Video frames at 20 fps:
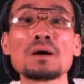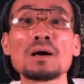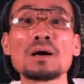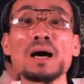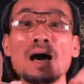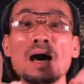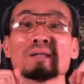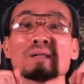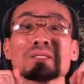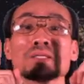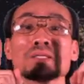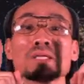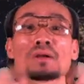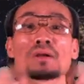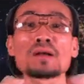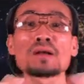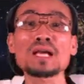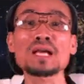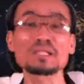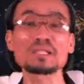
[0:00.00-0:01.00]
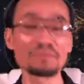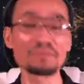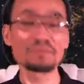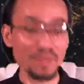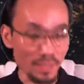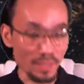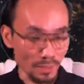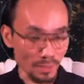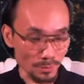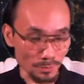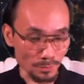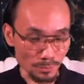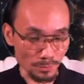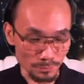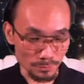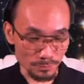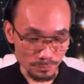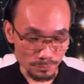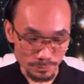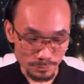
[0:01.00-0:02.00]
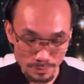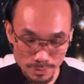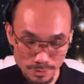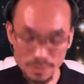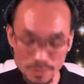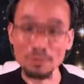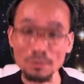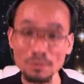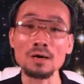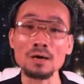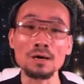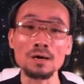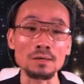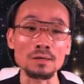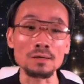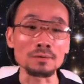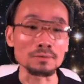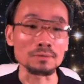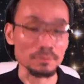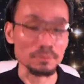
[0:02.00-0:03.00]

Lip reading: Until the next video, so long.